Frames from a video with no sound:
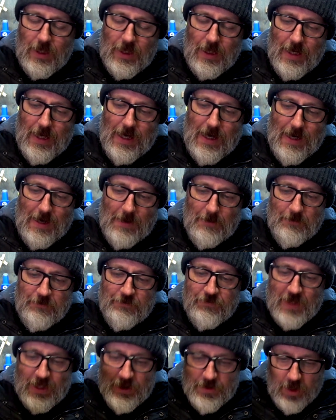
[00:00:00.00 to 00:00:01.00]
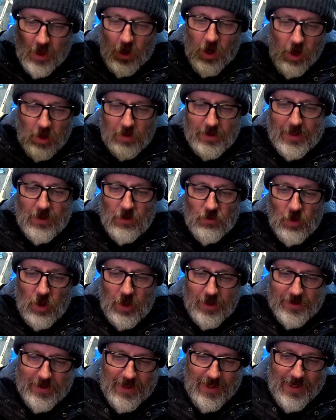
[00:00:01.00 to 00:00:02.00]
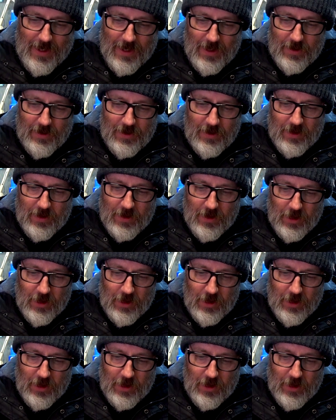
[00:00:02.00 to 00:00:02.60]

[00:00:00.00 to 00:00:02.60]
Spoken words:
So I'm going to write down